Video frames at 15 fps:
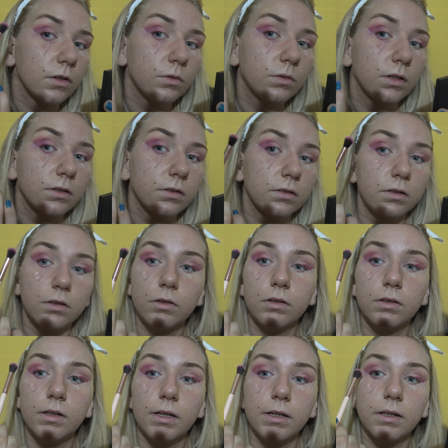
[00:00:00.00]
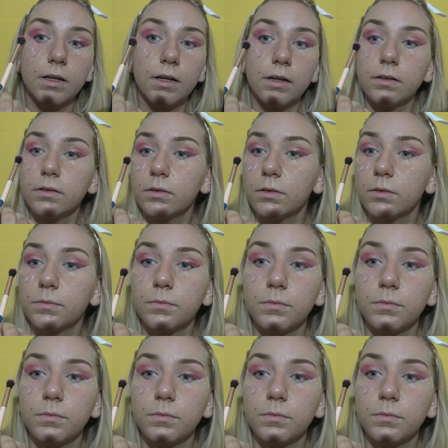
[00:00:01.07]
let's look like that.